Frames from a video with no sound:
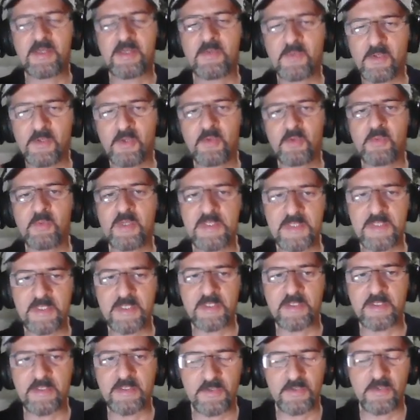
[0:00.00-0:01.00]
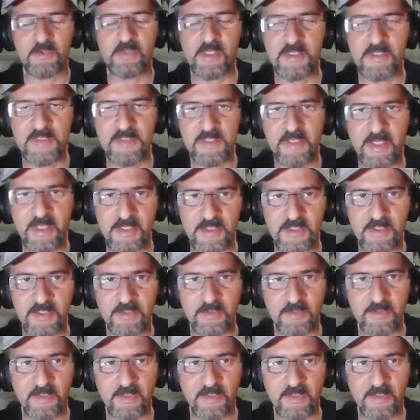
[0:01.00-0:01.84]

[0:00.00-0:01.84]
will always increase. So that's an engine.